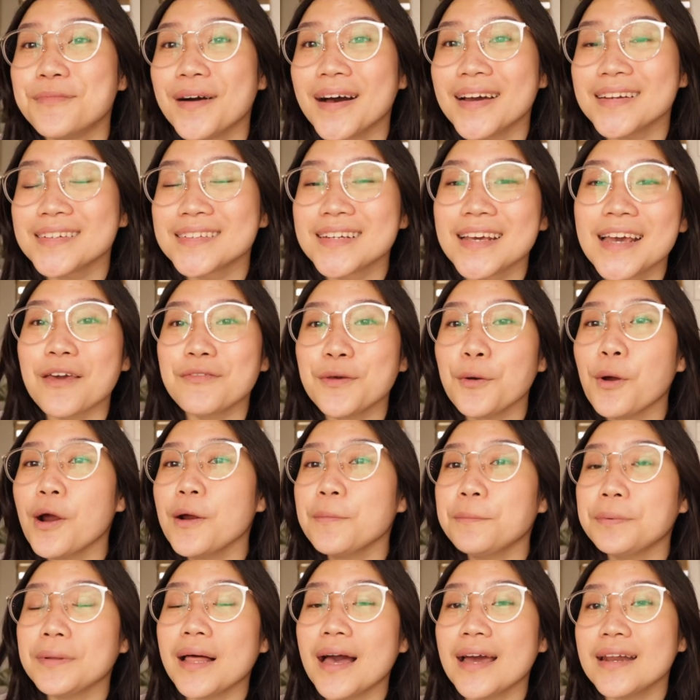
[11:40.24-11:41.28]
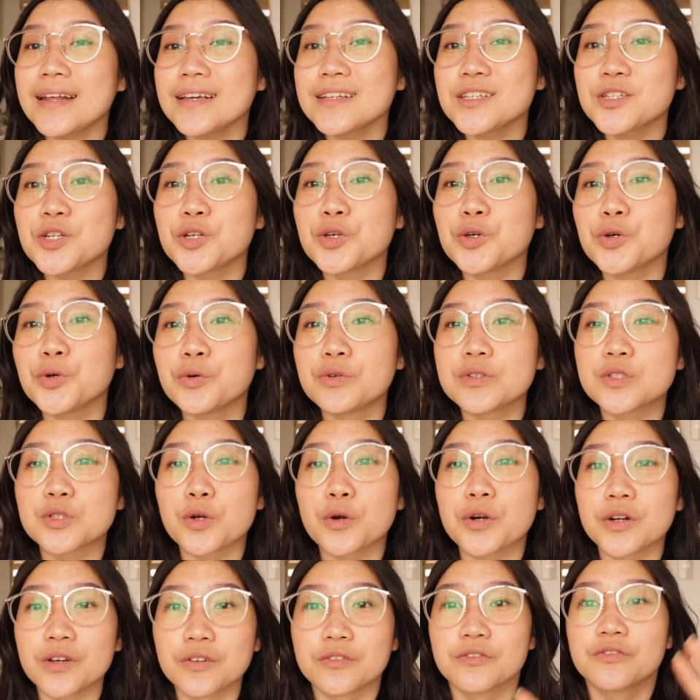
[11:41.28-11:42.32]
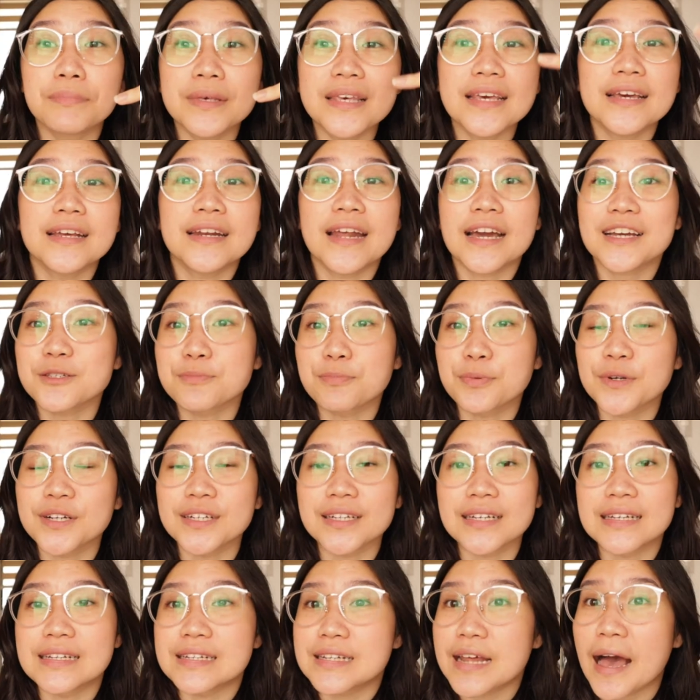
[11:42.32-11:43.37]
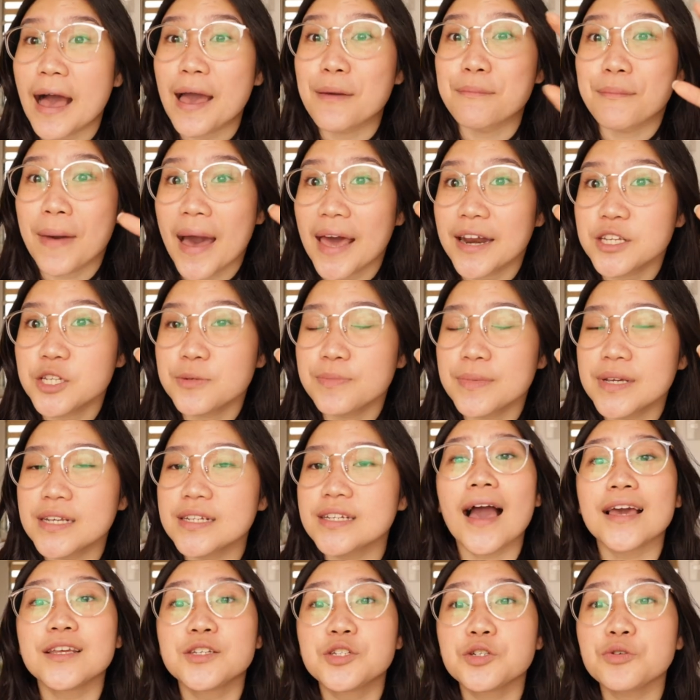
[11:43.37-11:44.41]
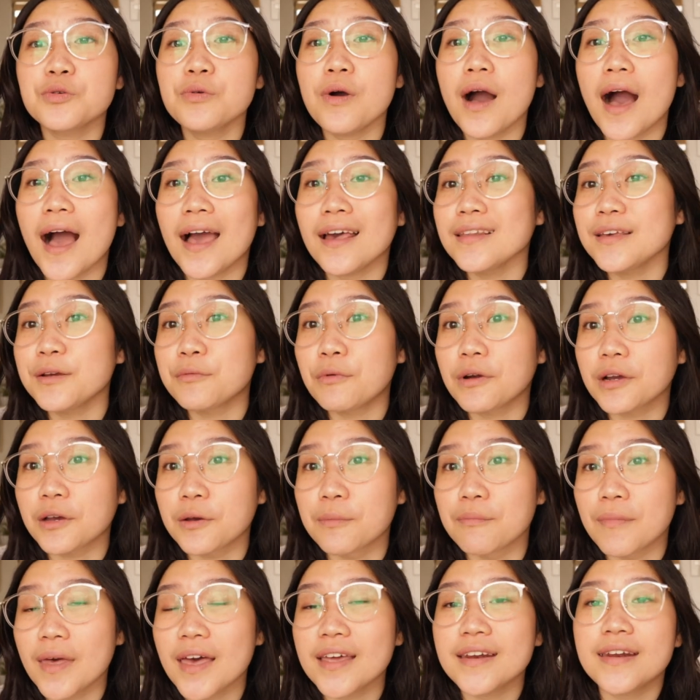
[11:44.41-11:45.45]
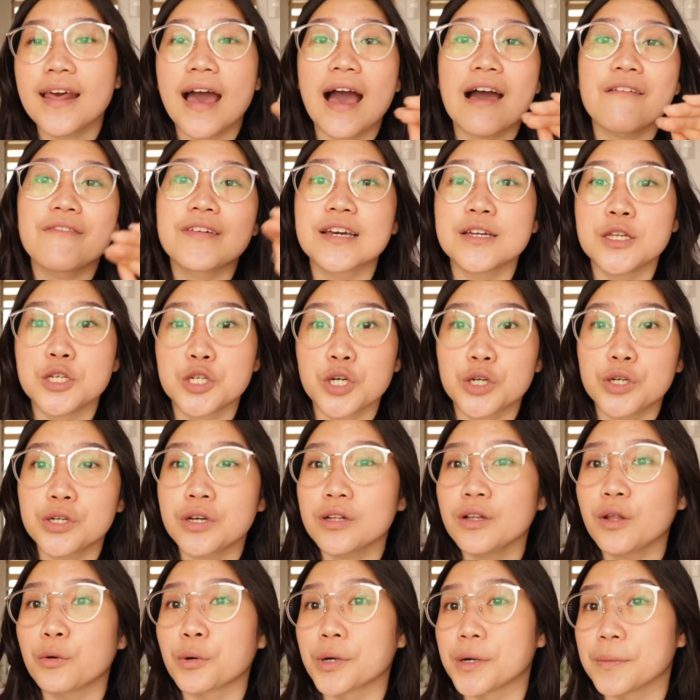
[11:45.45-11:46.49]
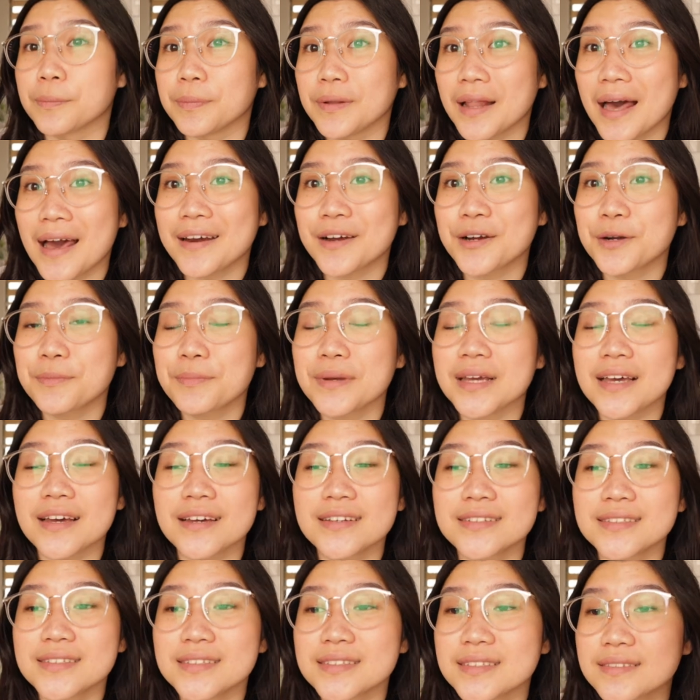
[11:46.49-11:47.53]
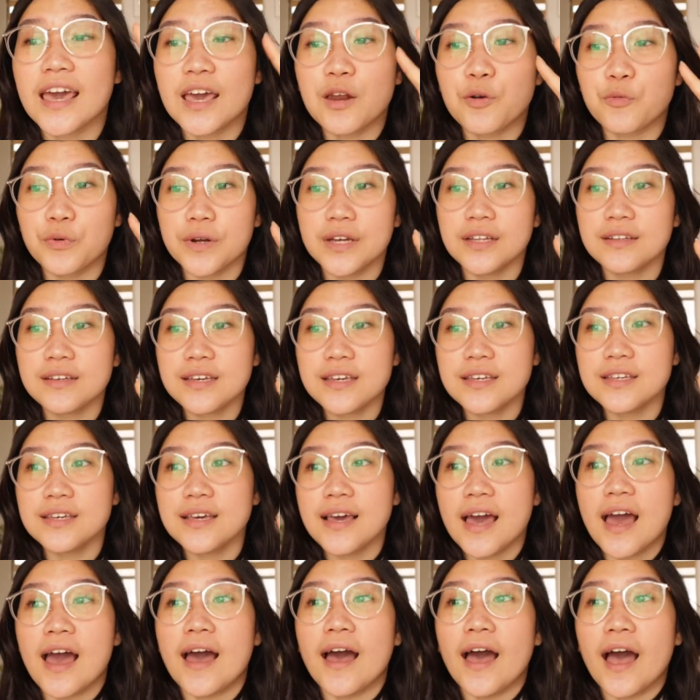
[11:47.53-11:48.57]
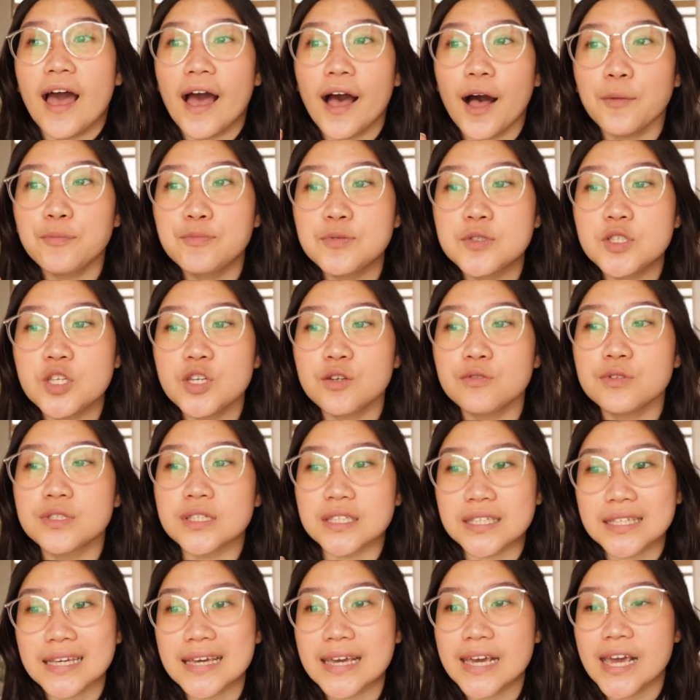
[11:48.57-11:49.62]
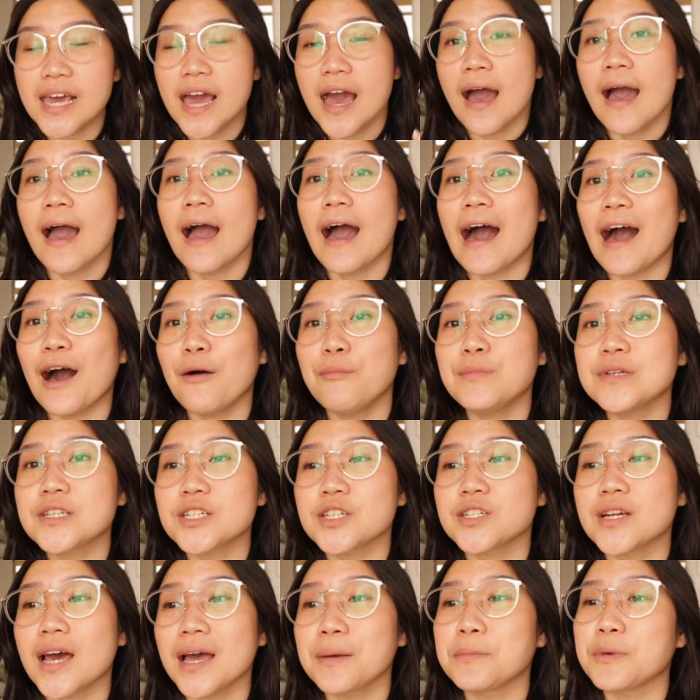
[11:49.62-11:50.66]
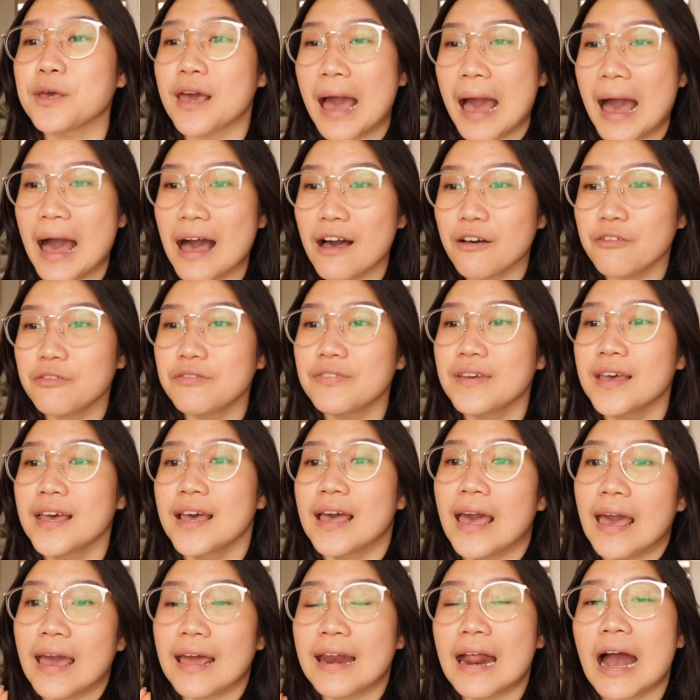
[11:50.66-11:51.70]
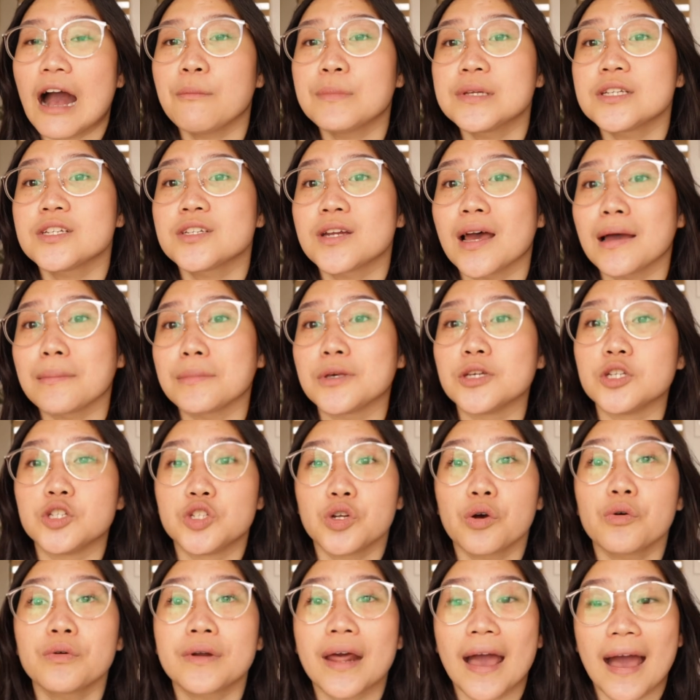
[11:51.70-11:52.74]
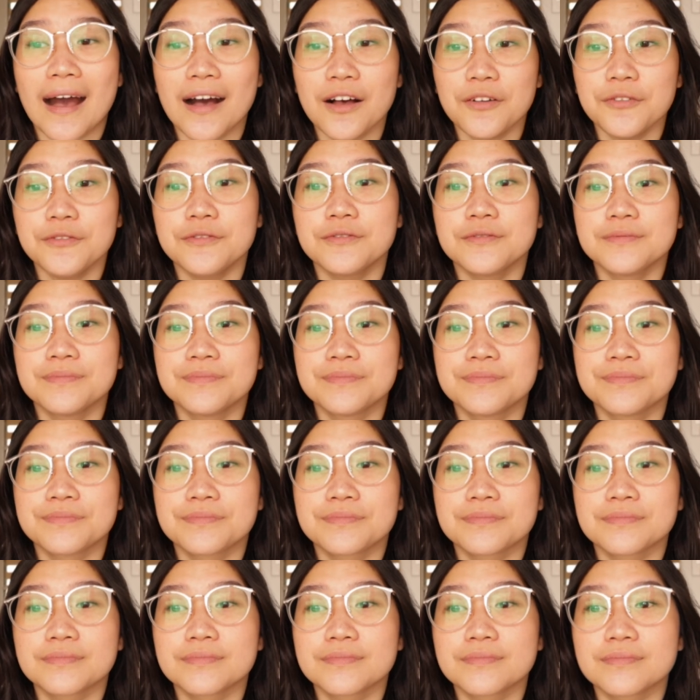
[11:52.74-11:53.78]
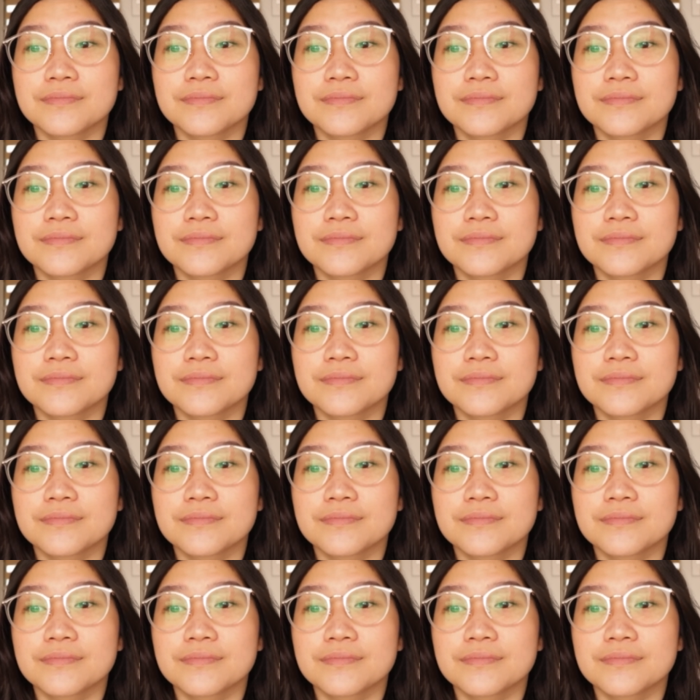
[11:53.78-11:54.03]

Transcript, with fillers: But if you are planning to sort of be an expert in time management, I do highly recommend having a journal or a planner because it really helps you see how much time you have and how much time you don't have which